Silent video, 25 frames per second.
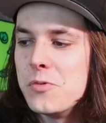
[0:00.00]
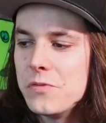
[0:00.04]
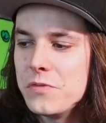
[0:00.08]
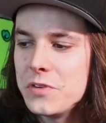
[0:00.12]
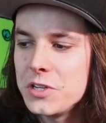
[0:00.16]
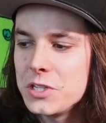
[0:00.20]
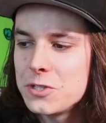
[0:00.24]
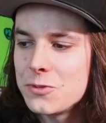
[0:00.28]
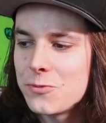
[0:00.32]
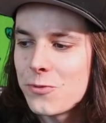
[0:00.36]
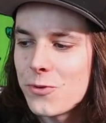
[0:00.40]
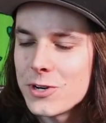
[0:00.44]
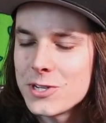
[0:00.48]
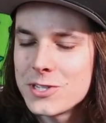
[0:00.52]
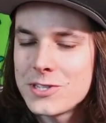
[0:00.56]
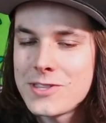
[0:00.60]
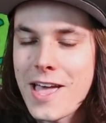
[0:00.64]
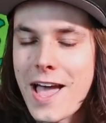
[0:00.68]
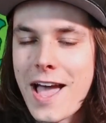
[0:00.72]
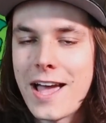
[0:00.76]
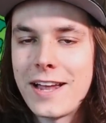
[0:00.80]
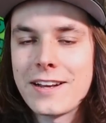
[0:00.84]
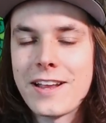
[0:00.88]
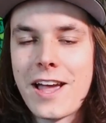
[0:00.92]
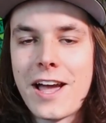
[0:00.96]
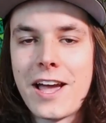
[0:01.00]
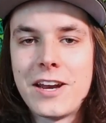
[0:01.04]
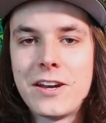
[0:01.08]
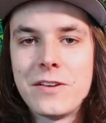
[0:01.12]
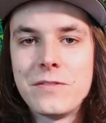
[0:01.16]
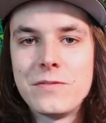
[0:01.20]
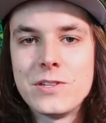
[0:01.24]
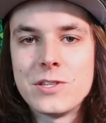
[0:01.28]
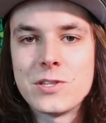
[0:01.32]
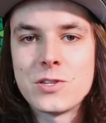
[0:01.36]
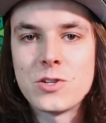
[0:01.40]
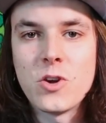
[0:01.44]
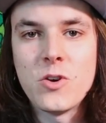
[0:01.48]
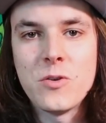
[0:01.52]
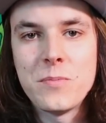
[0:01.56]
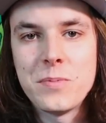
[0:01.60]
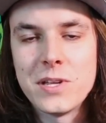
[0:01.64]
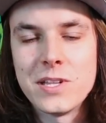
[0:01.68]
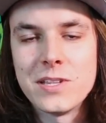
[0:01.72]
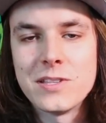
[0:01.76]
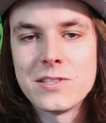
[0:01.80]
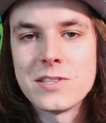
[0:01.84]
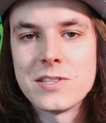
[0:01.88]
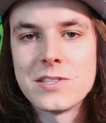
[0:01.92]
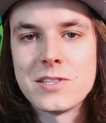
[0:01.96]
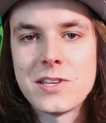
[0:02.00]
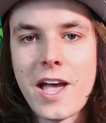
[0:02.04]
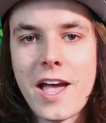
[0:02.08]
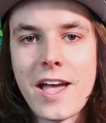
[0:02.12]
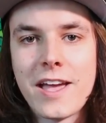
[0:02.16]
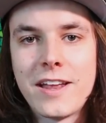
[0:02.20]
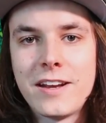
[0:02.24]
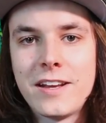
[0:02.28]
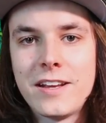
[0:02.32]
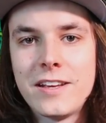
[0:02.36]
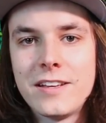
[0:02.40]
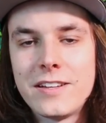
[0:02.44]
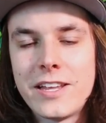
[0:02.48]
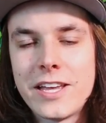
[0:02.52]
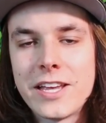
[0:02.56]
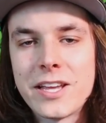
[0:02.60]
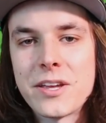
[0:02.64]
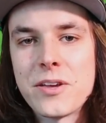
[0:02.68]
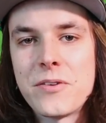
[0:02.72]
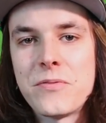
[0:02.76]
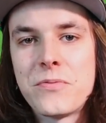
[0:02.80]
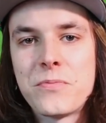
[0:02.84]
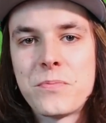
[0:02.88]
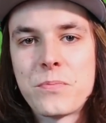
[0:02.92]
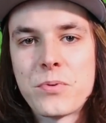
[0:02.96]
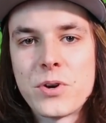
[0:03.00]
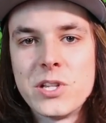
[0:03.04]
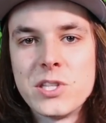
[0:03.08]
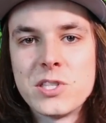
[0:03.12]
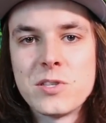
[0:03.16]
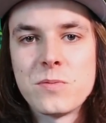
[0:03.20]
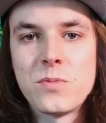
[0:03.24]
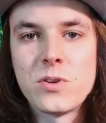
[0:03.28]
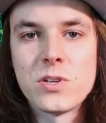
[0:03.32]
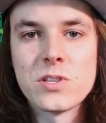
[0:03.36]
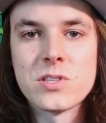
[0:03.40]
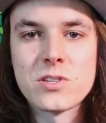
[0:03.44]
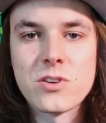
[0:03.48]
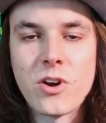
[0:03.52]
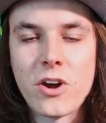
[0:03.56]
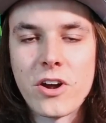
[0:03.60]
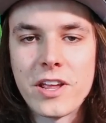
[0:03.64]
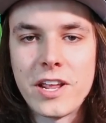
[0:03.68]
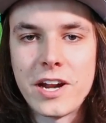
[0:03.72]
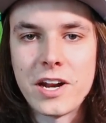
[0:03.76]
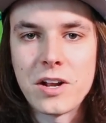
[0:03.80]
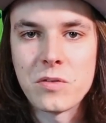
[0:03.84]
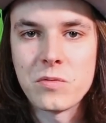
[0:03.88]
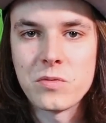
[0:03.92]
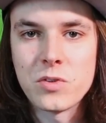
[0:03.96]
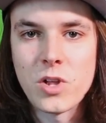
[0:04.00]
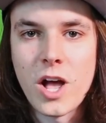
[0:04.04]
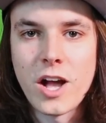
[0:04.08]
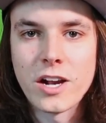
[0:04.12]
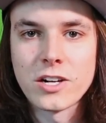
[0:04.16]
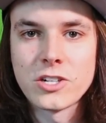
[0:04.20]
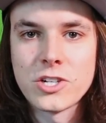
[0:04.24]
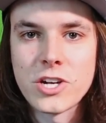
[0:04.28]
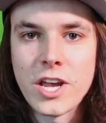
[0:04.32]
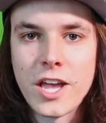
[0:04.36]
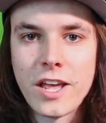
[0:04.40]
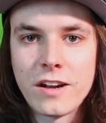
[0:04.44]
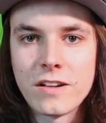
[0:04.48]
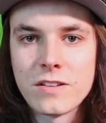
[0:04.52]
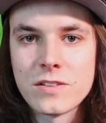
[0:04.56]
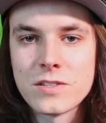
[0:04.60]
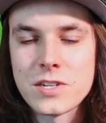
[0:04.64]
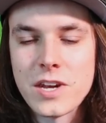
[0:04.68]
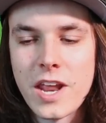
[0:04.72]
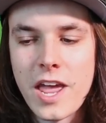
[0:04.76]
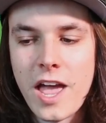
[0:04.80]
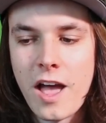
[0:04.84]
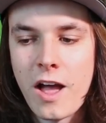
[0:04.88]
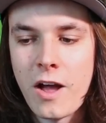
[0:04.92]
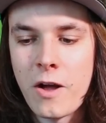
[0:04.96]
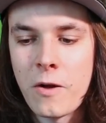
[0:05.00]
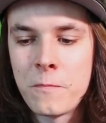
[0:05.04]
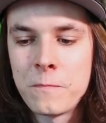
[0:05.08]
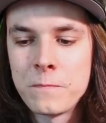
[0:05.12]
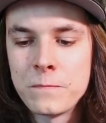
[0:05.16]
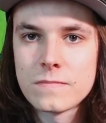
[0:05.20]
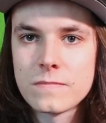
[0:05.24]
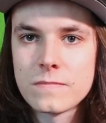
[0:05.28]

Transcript: moving towards that kind of dystopian society. Like, if principals start getting vlog channels now...